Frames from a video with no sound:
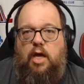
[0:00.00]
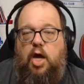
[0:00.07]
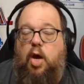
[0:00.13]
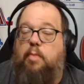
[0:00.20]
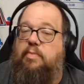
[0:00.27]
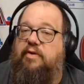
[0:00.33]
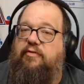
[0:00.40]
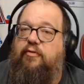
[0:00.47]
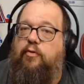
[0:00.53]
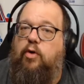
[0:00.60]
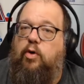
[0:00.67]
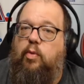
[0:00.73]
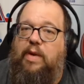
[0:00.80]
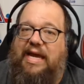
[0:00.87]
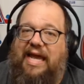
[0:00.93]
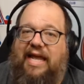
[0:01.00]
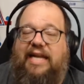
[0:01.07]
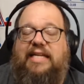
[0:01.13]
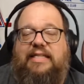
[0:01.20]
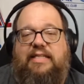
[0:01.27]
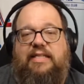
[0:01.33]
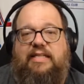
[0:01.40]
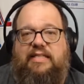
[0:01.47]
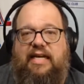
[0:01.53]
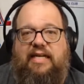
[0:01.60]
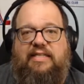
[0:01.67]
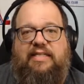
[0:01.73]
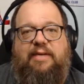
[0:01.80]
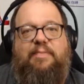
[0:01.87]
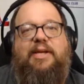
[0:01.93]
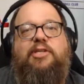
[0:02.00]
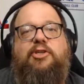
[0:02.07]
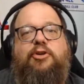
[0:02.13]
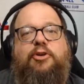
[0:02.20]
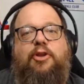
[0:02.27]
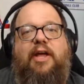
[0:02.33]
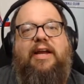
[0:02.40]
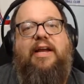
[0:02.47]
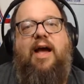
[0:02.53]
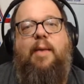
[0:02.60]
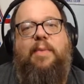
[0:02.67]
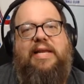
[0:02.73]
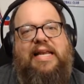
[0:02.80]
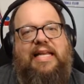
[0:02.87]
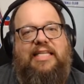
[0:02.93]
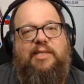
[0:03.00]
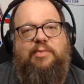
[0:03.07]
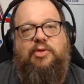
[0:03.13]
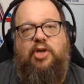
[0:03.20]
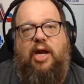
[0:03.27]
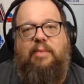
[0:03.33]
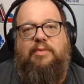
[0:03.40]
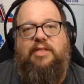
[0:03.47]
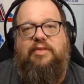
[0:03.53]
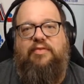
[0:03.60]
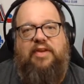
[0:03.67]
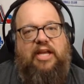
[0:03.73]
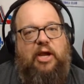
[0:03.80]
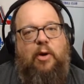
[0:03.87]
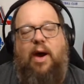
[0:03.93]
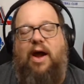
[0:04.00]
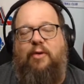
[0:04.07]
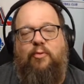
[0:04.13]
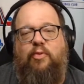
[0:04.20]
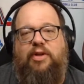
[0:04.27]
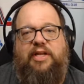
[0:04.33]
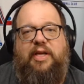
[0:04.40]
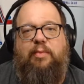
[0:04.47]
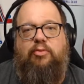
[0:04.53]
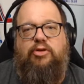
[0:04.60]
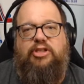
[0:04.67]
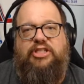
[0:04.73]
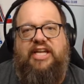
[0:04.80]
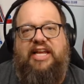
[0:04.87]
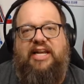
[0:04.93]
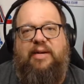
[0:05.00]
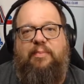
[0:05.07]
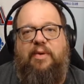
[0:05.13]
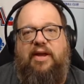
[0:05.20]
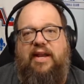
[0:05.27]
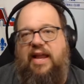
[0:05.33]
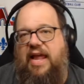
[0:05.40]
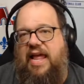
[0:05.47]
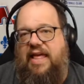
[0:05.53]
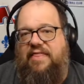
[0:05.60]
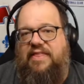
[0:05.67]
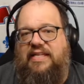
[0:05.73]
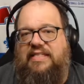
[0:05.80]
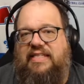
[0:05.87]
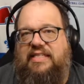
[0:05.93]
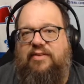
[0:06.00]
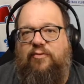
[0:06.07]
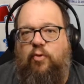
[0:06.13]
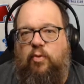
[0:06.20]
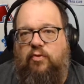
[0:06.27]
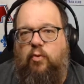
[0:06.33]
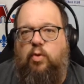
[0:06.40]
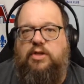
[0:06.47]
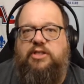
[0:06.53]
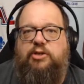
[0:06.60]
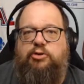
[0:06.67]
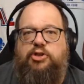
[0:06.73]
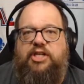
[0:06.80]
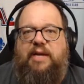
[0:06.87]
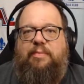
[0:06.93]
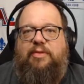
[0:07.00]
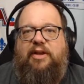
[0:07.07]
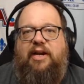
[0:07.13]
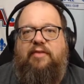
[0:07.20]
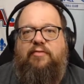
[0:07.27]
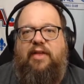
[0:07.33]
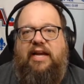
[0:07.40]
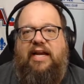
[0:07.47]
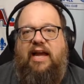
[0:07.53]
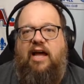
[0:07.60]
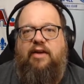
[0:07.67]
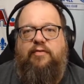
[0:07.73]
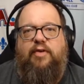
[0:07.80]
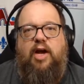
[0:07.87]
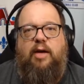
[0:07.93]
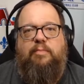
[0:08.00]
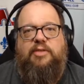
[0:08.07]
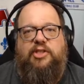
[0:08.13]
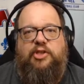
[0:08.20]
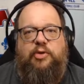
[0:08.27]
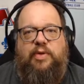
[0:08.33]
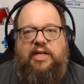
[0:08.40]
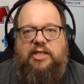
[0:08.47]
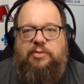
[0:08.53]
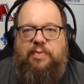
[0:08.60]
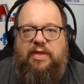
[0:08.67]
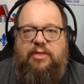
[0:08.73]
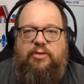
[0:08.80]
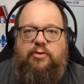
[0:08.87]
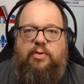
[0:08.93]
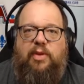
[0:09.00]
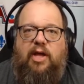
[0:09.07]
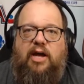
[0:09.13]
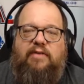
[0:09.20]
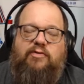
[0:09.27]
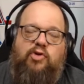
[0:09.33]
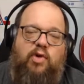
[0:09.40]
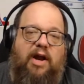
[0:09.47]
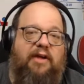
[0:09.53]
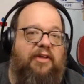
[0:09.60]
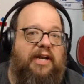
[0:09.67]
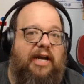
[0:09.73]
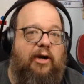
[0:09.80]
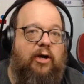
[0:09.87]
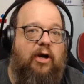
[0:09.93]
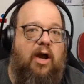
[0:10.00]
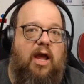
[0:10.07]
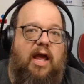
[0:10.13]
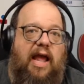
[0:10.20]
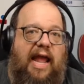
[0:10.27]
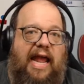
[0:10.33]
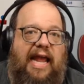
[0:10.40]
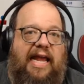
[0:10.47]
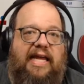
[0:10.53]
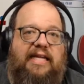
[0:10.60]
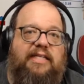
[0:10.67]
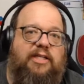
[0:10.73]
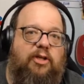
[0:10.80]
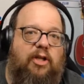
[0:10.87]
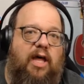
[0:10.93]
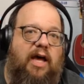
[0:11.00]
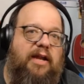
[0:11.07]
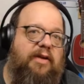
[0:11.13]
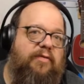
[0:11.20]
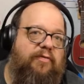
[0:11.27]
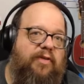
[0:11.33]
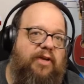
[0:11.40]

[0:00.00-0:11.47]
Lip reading: Before we get into the tactic, make sure you like, comment, and subscribe to the video. I really appreciate it. But this is the 4-4-2 shape that I've kind of come to, and it's been through a lot of trial and error and a lot of,